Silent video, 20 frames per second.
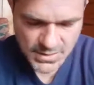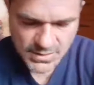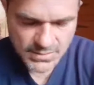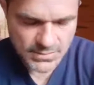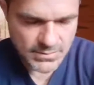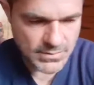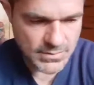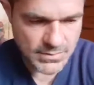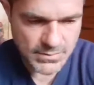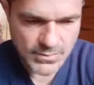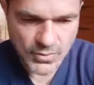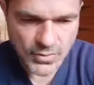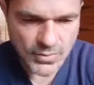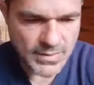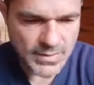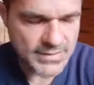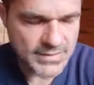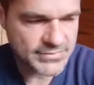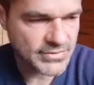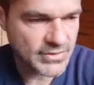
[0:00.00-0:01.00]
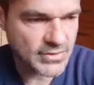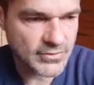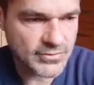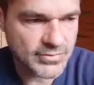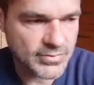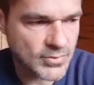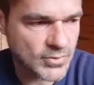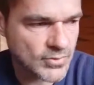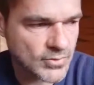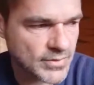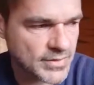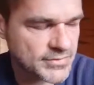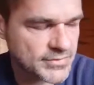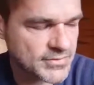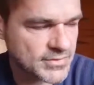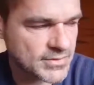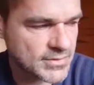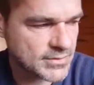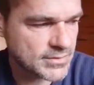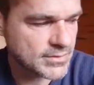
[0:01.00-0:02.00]
more myself, more
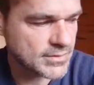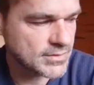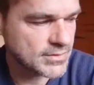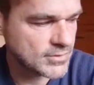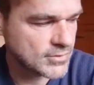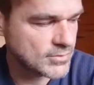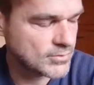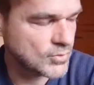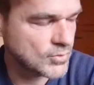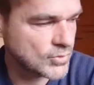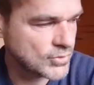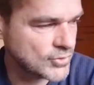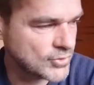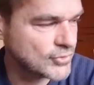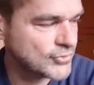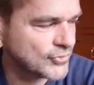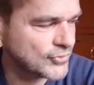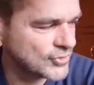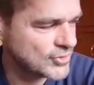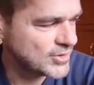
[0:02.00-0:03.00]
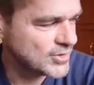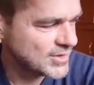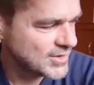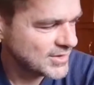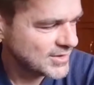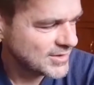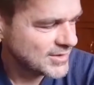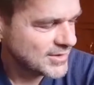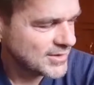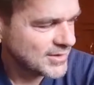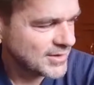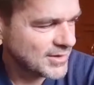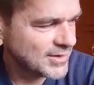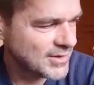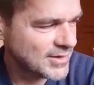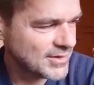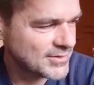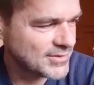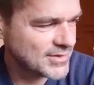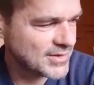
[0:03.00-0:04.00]
rested, more youthful
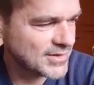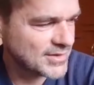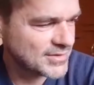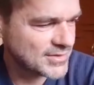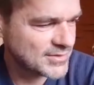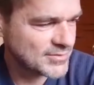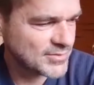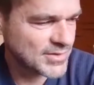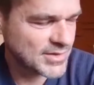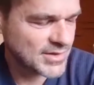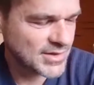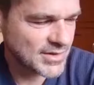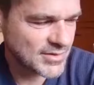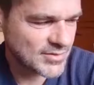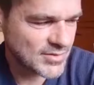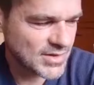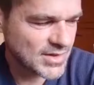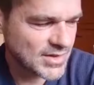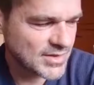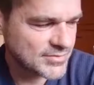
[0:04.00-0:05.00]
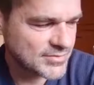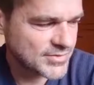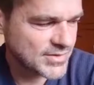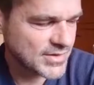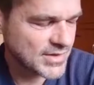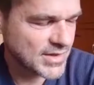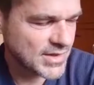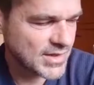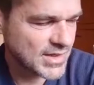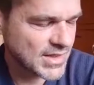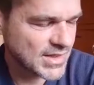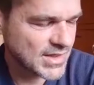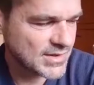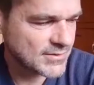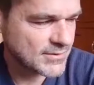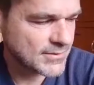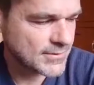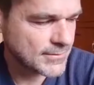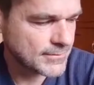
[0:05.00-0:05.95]
than I did when I arrived, and